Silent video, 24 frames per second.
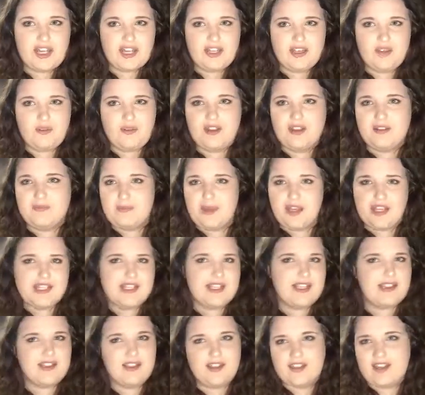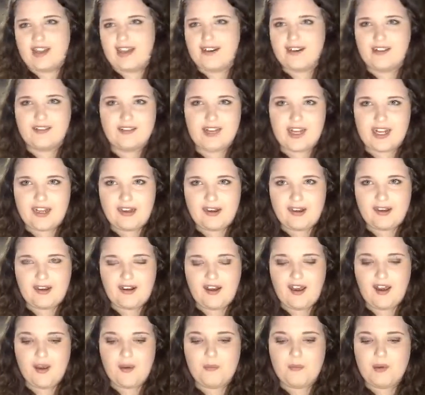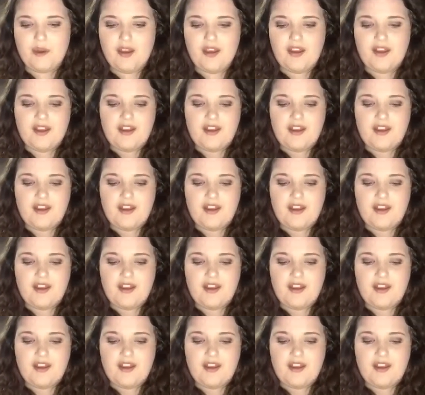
that you can mix in and kind of lighten it up.